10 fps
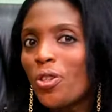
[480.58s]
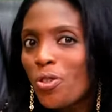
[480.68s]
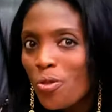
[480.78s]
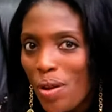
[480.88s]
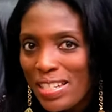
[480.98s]
your
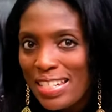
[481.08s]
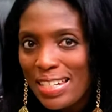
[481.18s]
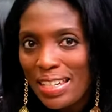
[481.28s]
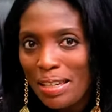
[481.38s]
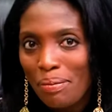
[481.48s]
trust
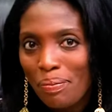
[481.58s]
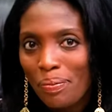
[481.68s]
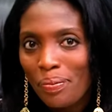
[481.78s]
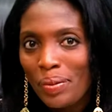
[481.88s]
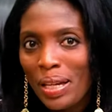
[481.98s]
in him,
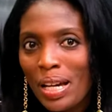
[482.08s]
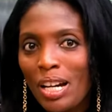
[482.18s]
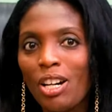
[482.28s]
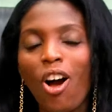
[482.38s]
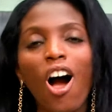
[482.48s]

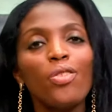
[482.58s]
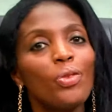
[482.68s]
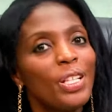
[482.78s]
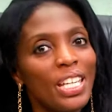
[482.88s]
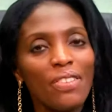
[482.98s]
God
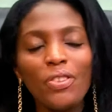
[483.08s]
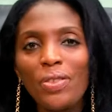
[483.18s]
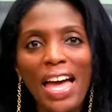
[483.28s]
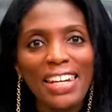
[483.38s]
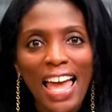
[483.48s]
will give you
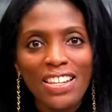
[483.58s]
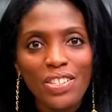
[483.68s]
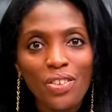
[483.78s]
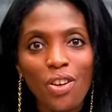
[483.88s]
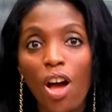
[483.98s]
that
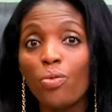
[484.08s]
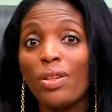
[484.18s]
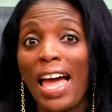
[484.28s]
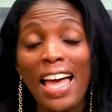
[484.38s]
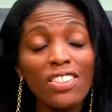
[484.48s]
answer. God
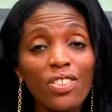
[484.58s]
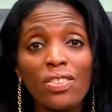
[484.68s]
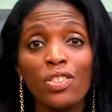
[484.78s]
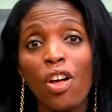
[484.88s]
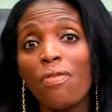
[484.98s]
will answer
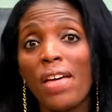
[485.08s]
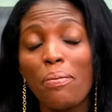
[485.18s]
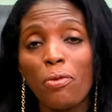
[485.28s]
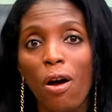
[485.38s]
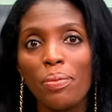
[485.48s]
solve
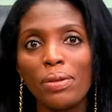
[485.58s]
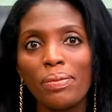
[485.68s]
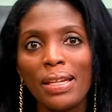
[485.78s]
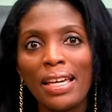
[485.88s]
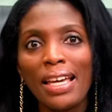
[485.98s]
that
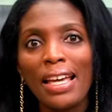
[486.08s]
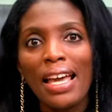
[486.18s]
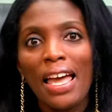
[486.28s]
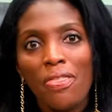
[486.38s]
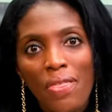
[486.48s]
problem
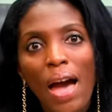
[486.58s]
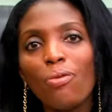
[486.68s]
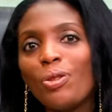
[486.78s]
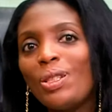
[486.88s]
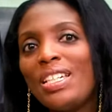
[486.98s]
and
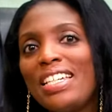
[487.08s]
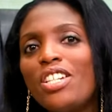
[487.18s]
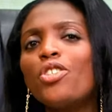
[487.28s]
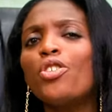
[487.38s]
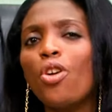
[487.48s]
that will
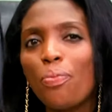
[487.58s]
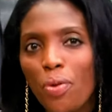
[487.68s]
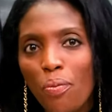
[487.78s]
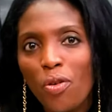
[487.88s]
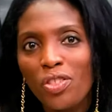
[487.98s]
lead to your
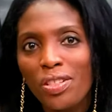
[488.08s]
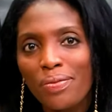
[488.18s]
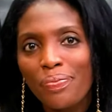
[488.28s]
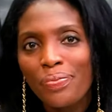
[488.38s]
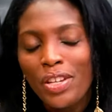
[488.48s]
promotion.
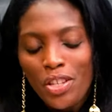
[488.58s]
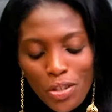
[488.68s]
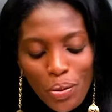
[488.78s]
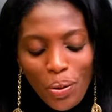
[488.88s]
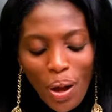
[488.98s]

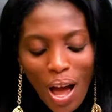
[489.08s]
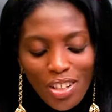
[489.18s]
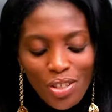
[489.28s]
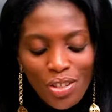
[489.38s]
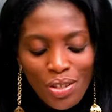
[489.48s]
So
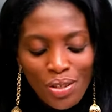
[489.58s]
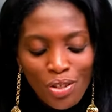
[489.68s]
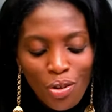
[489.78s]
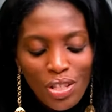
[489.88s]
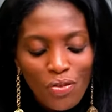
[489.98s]
God
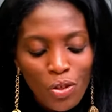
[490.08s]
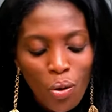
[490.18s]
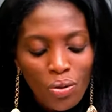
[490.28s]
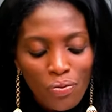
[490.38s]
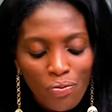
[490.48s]
Joseph
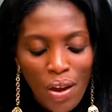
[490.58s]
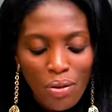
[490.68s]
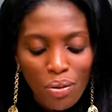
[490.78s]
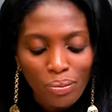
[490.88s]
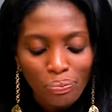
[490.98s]
told
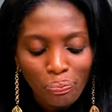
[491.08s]
Pharaoh,